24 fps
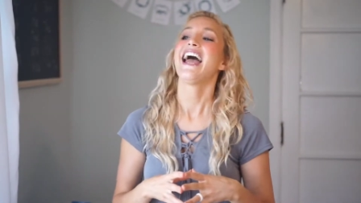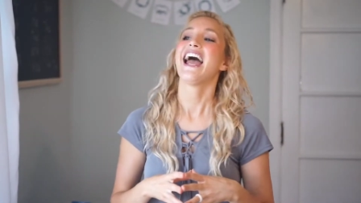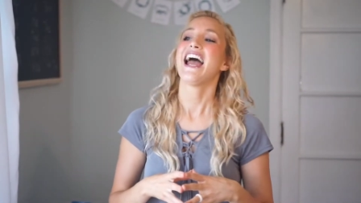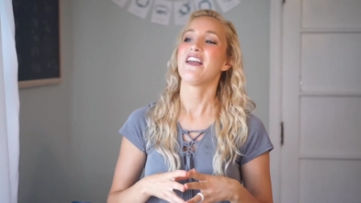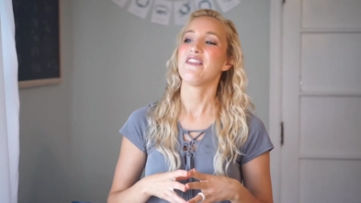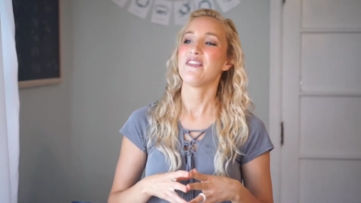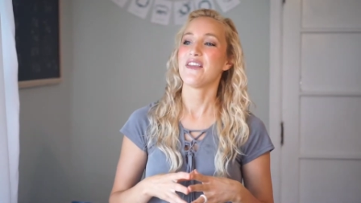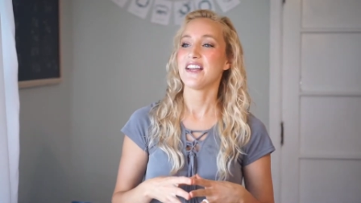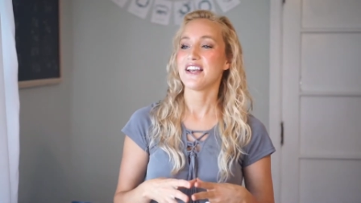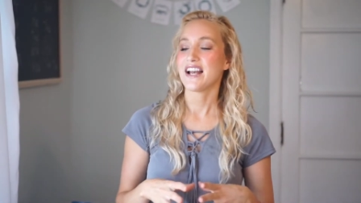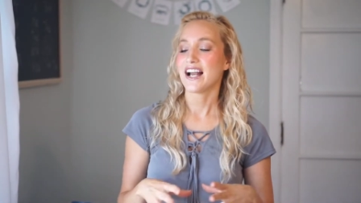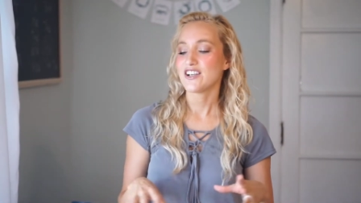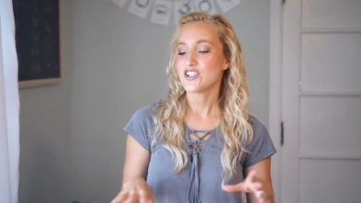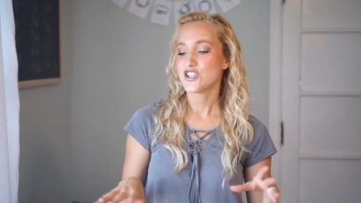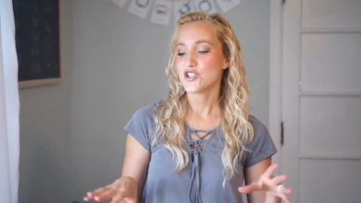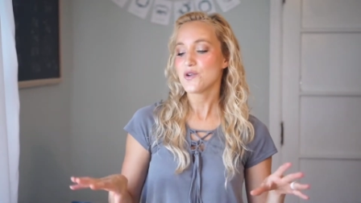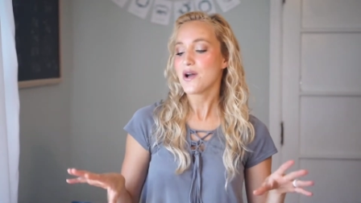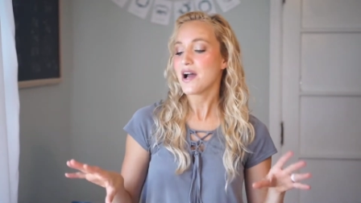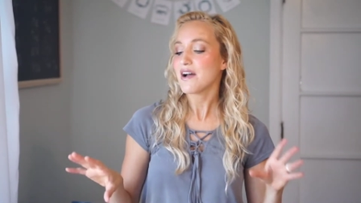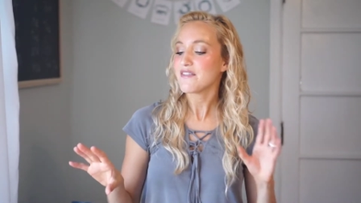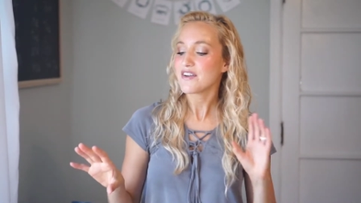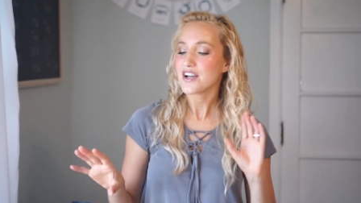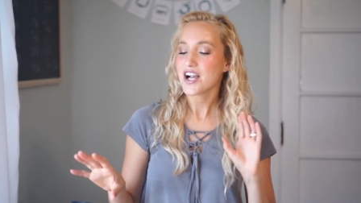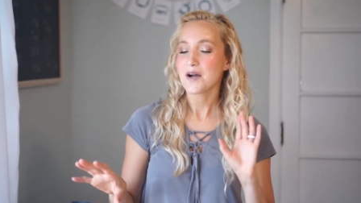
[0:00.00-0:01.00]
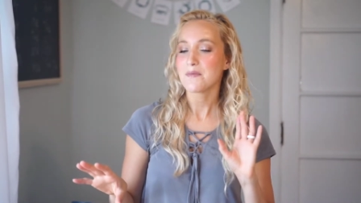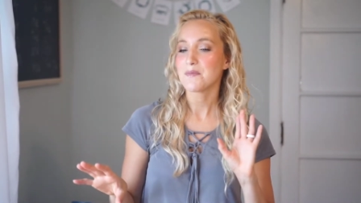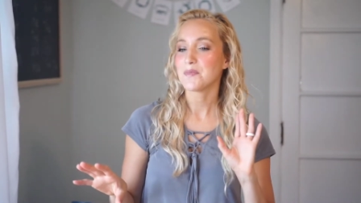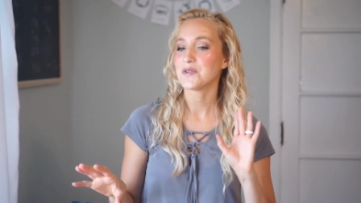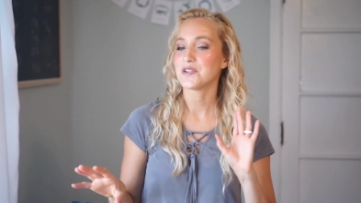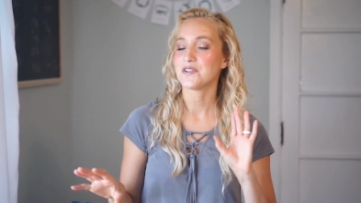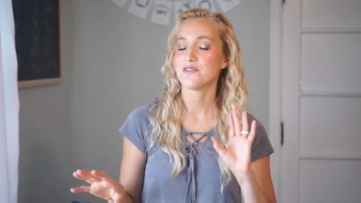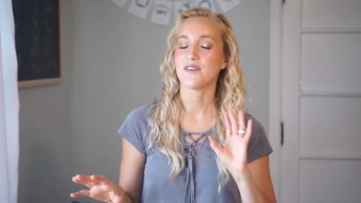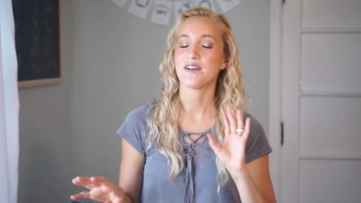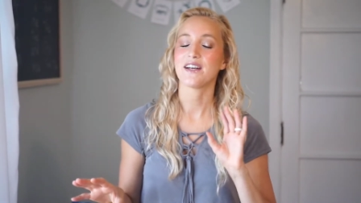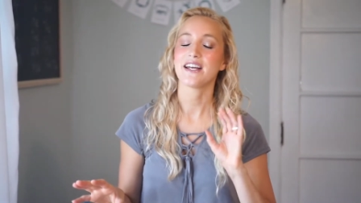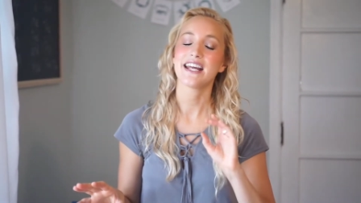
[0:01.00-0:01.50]
And then I do have a couple
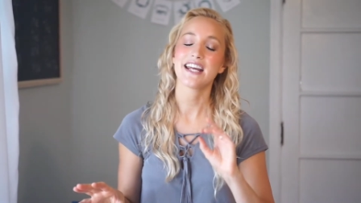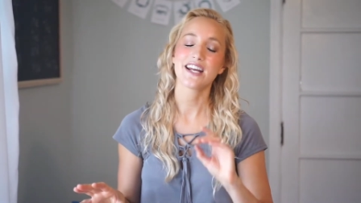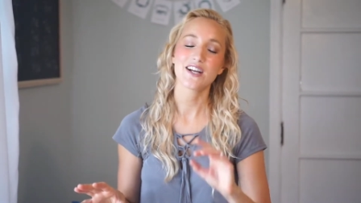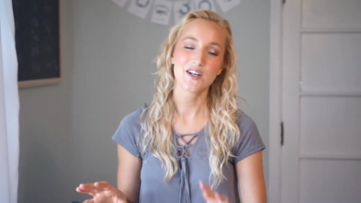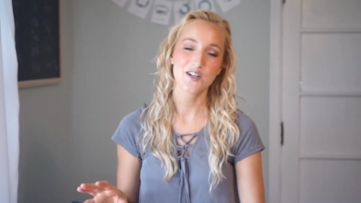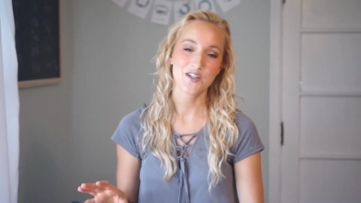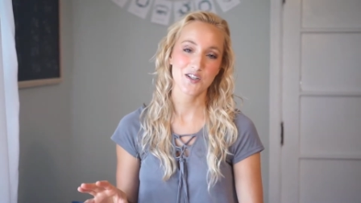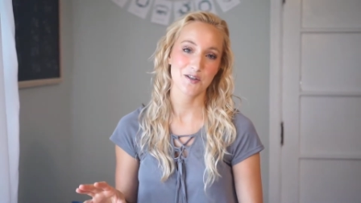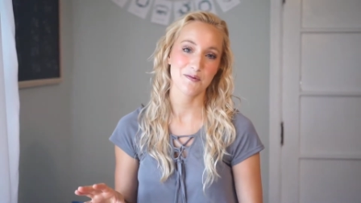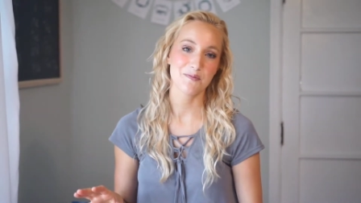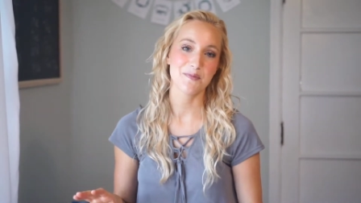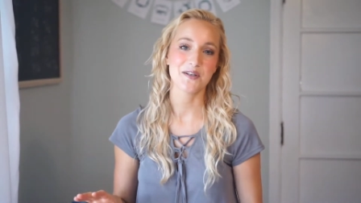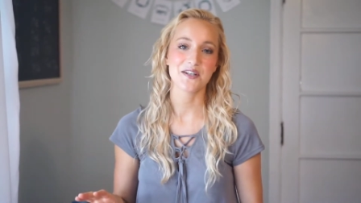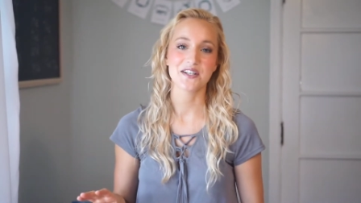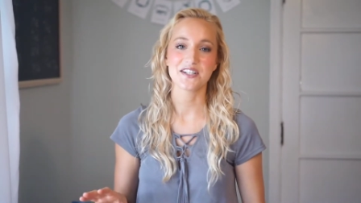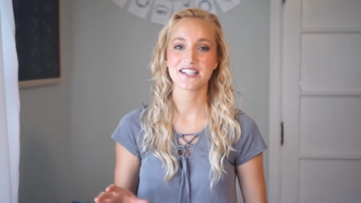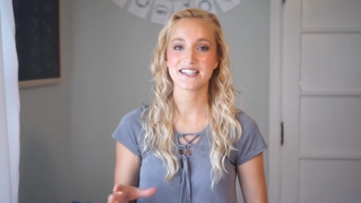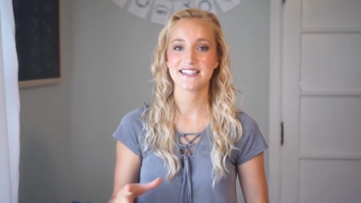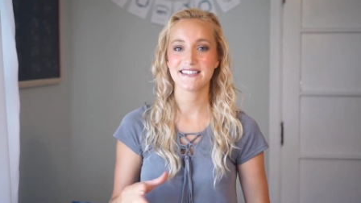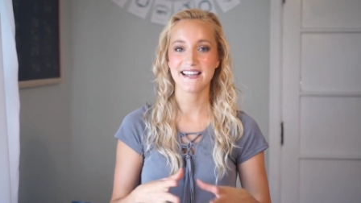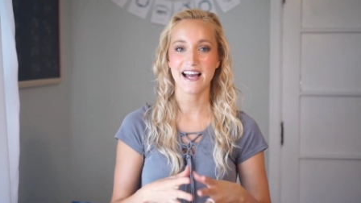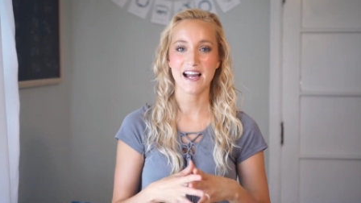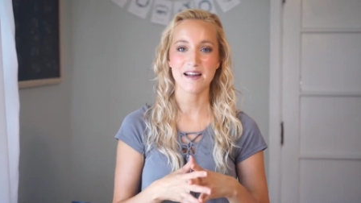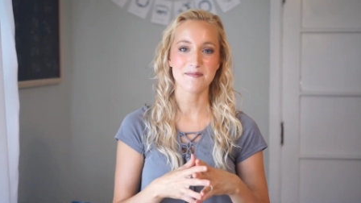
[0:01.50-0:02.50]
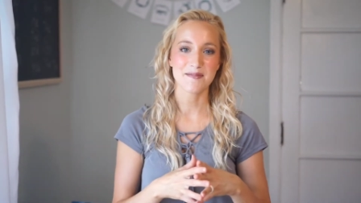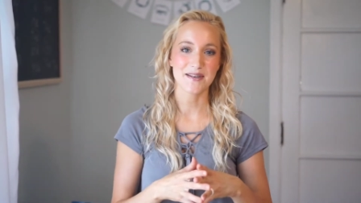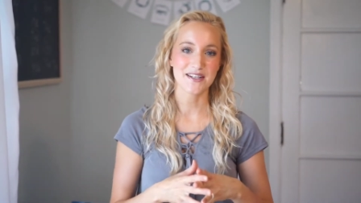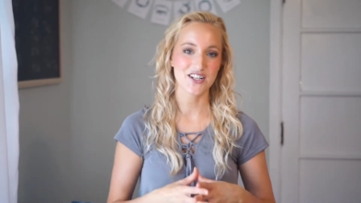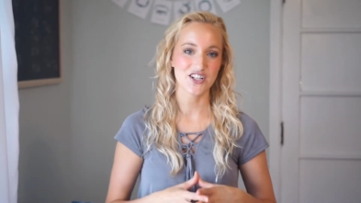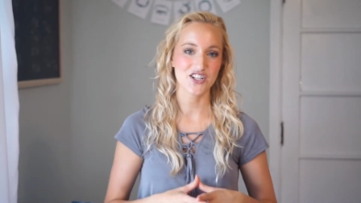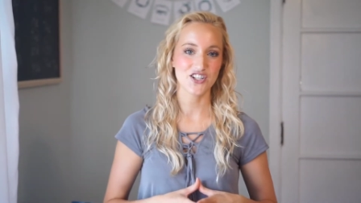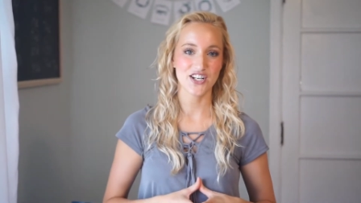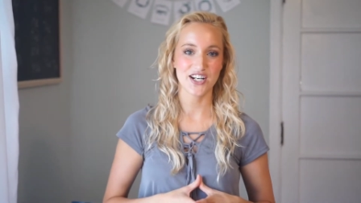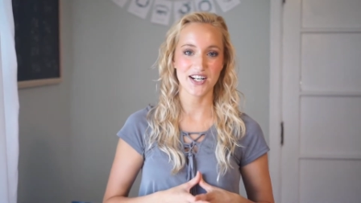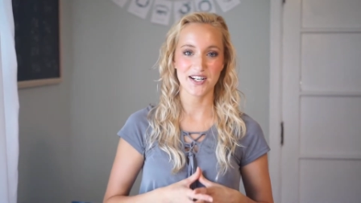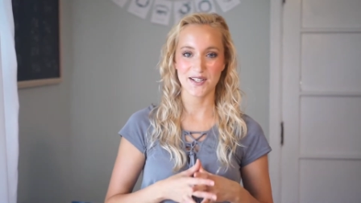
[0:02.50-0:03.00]
different character books that I'm going
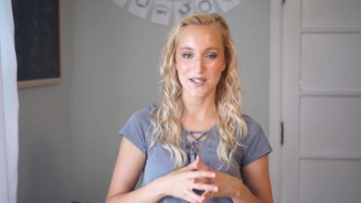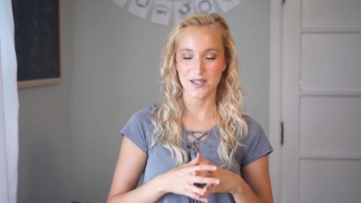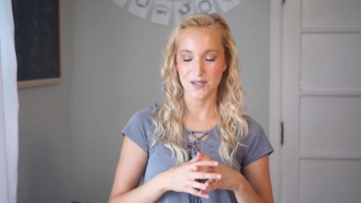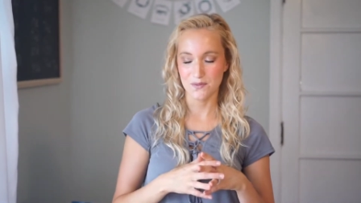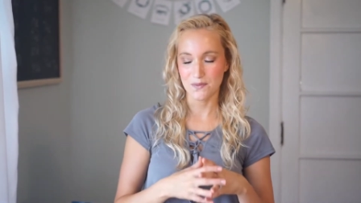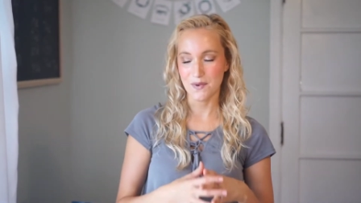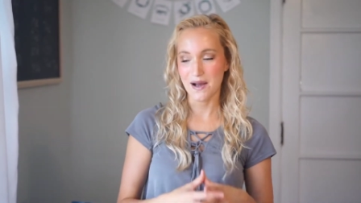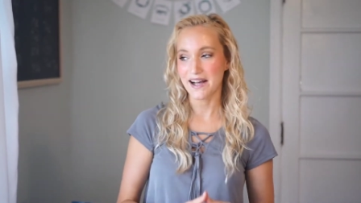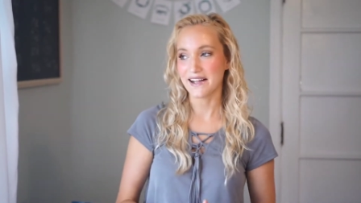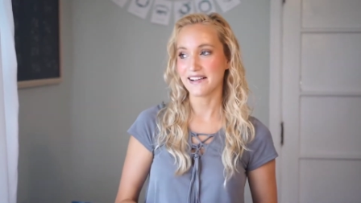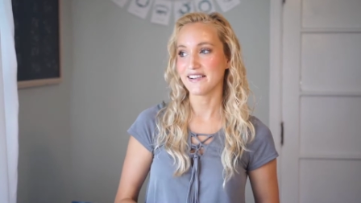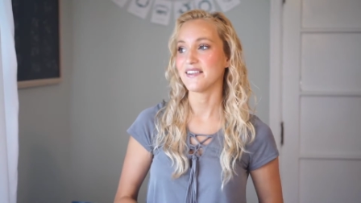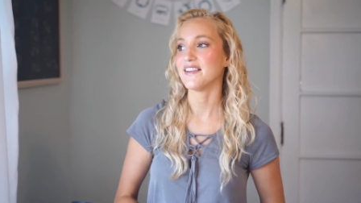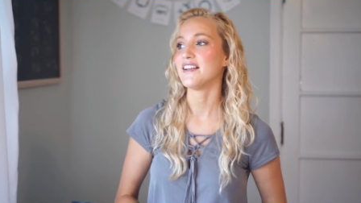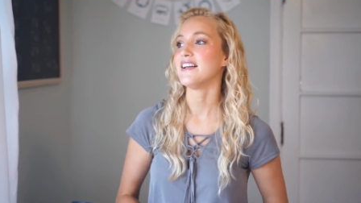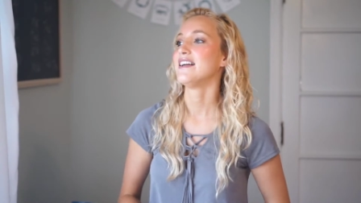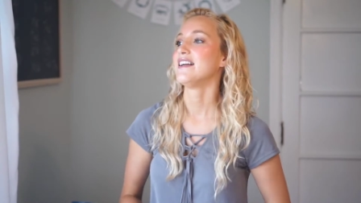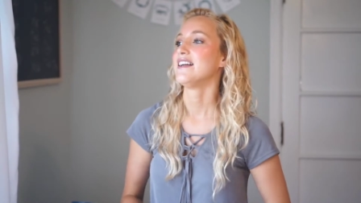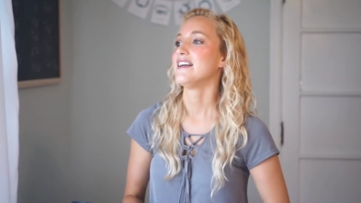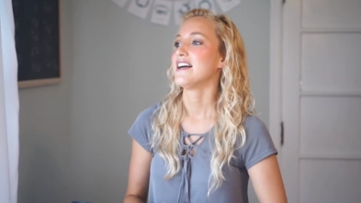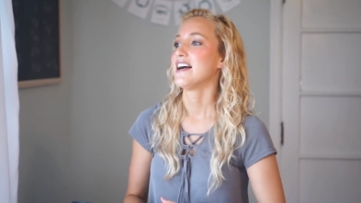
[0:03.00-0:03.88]
to share as well,